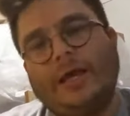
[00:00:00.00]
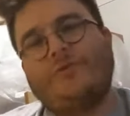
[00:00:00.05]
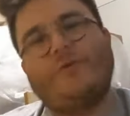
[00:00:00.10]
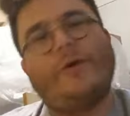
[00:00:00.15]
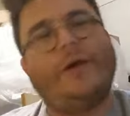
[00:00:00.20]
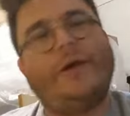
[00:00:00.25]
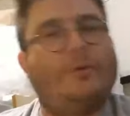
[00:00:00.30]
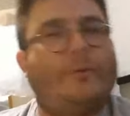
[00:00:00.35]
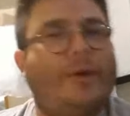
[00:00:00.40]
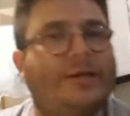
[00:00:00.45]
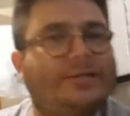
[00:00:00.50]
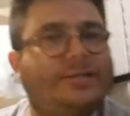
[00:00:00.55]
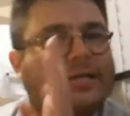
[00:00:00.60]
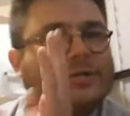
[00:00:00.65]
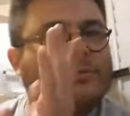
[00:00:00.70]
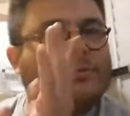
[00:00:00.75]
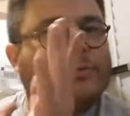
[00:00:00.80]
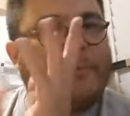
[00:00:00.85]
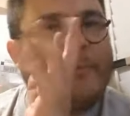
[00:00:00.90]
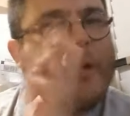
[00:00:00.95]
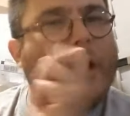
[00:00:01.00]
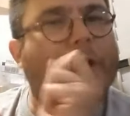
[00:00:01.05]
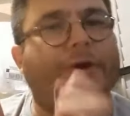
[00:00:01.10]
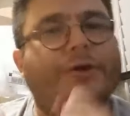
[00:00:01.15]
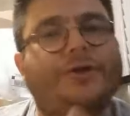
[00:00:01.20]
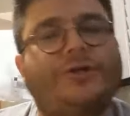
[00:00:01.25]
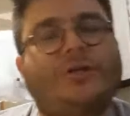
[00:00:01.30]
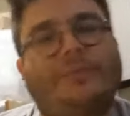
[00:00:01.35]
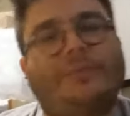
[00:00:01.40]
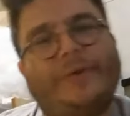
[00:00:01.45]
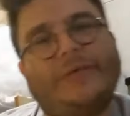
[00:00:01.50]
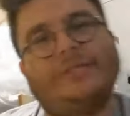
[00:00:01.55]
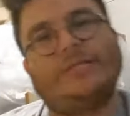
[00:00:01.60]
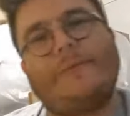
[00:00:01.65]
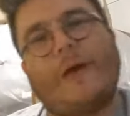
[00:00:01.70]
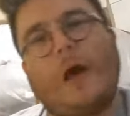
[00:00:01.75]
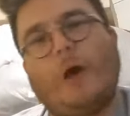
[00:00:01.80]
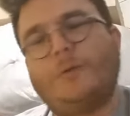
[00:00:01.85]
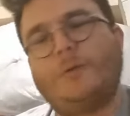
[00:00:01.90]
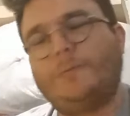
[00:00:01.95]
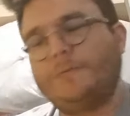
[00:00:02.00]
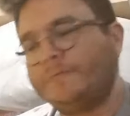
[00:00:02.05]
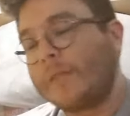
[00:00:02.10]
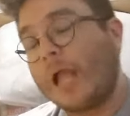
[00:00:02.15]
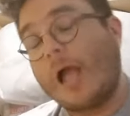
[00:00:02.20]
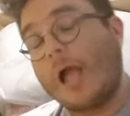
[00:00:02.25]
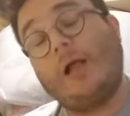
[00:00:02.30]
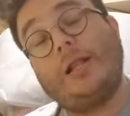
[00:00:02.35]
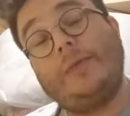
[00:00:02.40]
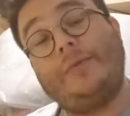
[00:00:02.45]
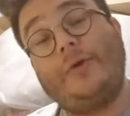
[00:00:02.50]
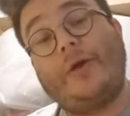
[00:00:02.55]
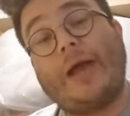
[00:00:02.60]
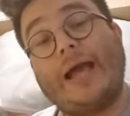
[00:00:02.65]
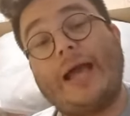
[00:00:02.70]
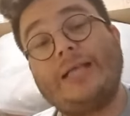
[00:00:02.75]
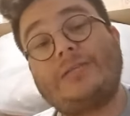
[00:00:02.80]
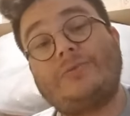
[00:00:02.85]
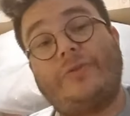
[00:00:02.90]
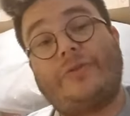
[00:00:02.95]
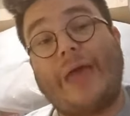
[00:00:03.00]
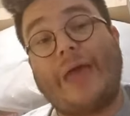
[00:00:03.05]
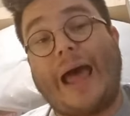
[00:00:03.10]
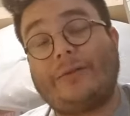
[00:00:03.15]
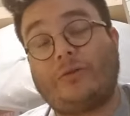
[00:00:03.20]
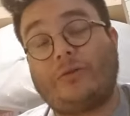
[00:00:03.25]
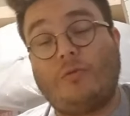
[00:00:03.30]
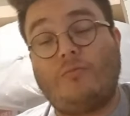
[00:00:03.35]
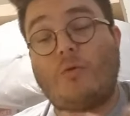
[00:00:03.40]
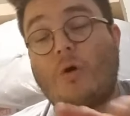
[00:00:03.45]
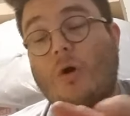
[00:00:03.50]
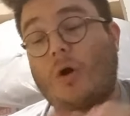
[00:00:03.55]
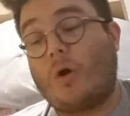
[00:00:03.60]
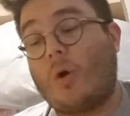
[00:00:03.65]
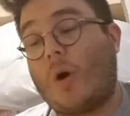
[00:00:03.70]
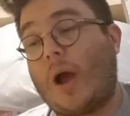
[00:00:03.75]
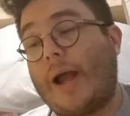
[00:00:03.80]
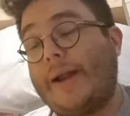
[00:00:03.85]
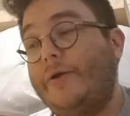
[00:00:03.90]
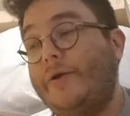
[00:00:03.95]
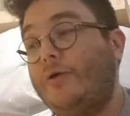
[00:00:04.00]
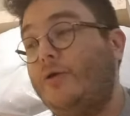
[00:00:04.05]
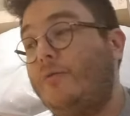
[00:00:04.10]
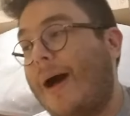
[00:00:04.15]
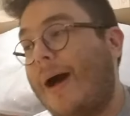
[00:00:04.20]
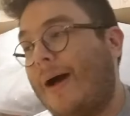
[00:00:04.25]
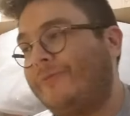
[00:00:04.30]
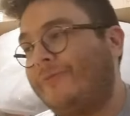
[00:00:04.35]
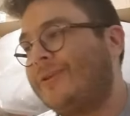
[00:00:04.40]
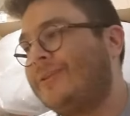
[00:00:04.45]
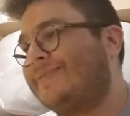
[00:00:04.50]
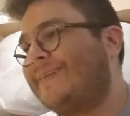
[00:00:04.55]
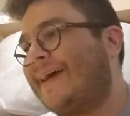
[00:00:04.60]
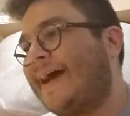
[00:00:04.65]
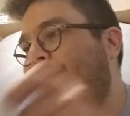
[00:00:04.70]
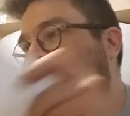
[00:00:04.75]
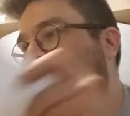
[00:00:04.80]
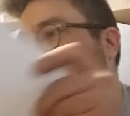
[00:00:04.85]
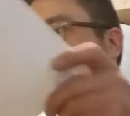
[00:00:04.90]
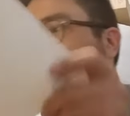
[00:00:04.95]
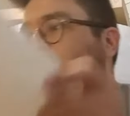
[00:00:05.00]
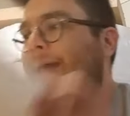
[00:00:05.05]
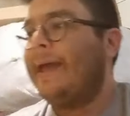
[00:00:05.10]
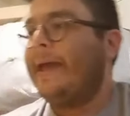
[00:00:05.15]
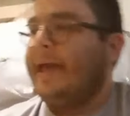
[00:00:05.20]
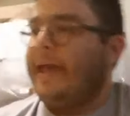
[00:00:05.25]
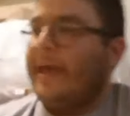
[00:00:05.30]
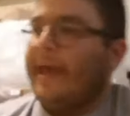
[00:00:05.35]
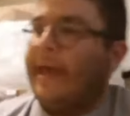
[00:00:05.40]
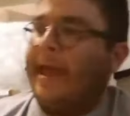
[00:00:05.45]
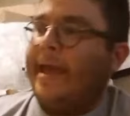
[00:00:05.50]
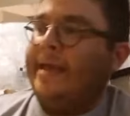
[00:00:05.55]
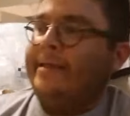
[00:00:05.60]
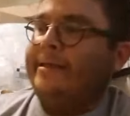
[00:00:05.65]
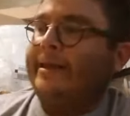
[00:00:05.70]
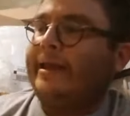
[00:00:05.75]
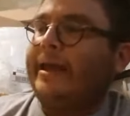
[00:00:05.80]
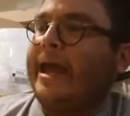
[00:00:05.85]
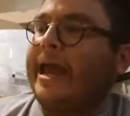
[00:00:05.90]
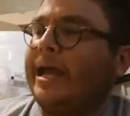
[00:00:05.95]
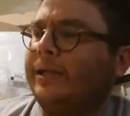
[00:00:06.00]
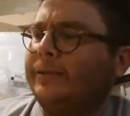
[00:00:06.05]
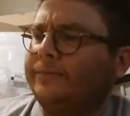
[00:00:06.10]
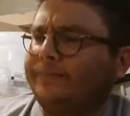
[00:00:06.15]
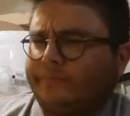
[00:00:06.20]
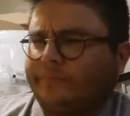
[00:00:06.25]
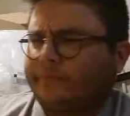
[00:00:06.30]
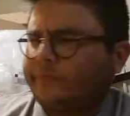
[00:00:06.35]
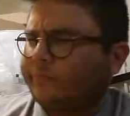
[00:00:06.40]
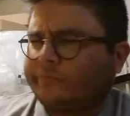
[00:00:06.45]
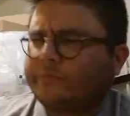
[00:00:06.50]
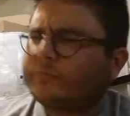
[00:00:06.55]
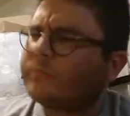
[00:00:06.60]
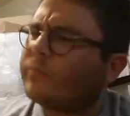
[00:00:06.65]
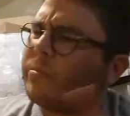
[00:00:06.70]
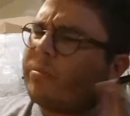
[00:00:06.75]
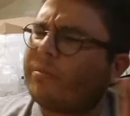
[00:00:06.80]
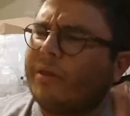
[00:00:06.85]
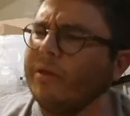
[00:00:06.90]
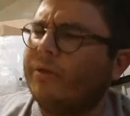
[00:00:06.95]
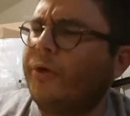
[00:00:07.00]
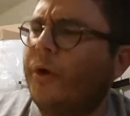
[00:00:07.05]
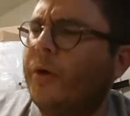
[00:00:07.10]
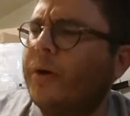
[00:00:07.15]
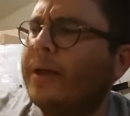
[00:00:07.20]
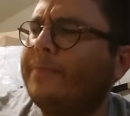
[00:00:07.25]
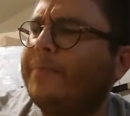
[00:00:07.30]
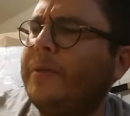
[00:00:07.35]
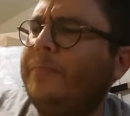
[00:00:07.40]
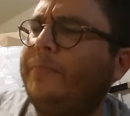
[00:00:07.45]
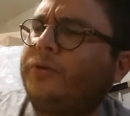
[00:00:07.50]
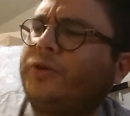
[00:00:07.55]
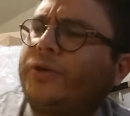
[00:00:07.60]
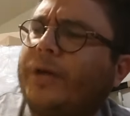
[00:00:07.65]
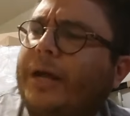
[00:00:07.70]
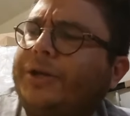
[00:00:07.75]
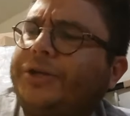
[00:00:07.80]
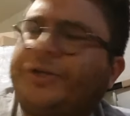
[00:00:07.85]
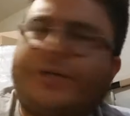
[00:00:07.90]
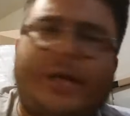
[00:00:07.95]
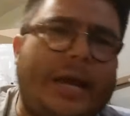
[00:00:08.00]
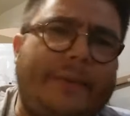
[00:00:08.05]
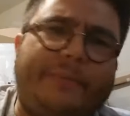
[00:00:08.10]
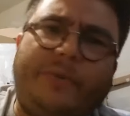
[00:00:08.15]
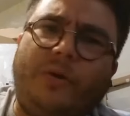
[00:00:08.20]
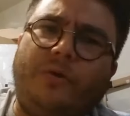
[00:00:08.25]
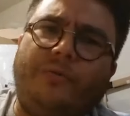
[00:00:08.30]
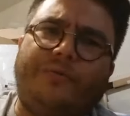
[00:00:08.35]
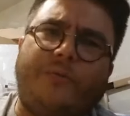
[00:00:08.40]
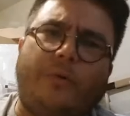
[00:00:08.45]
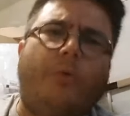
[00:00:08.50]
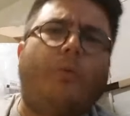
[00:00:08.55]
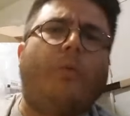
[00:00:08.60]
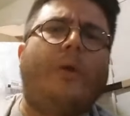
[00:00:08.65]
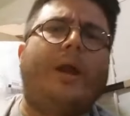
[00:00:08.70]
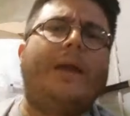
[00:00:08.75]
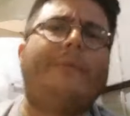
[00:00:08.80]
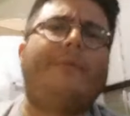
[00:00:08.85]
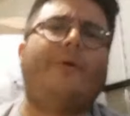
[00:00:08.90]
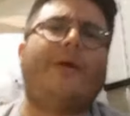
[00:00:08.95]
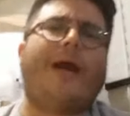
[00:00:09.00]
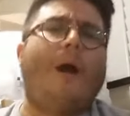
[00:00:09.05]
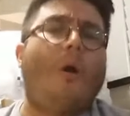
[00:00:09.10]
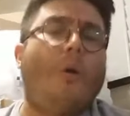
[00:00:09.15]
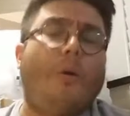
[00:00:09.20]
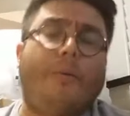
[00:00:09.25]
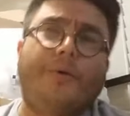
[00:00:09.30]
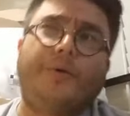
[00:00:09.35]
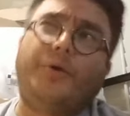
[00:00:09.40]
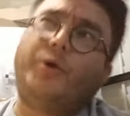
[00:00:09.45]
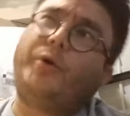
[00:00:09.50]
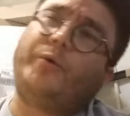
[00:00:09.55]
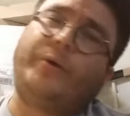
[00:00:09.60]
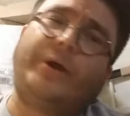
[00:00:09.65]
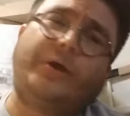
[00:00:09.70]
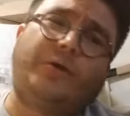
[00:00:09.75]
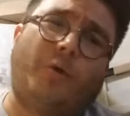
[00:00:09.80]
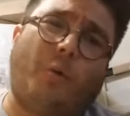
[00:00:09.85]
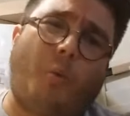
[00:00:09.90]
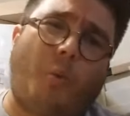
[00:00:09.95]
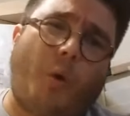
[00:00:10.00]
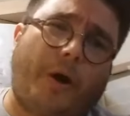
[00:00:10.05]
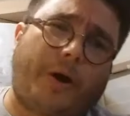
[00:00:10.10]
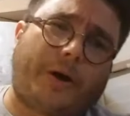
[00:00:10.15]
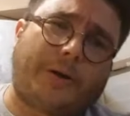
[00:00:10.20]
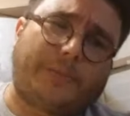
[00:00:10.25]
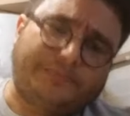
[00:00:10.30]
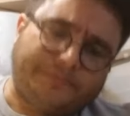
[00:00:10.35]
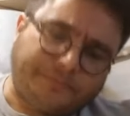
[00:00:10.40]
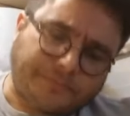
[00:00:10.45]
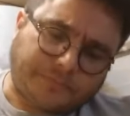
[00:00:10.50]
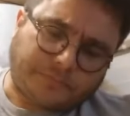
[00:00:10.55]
So anyways, that's what the partnership is about. I'll leave you guys with that tomorrow at noon Mountain Time. And again, don't let people try to shame you for whatever, however you create your work.